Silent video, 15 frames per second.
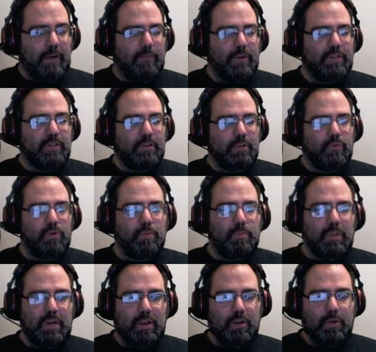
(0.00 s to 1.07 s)
single room
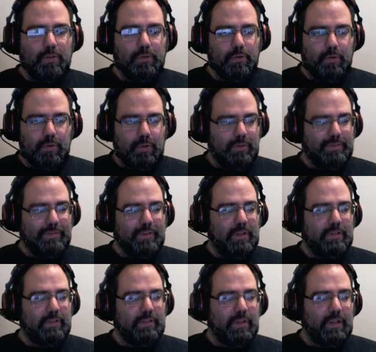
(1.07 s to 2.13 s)
that I go through. It's
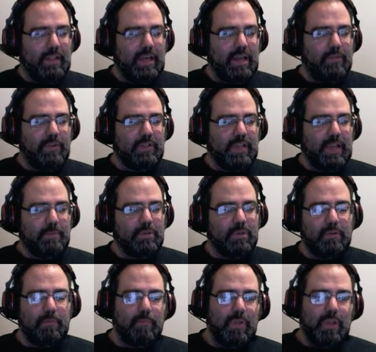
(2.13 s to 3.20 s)
it's a lot of it's optional.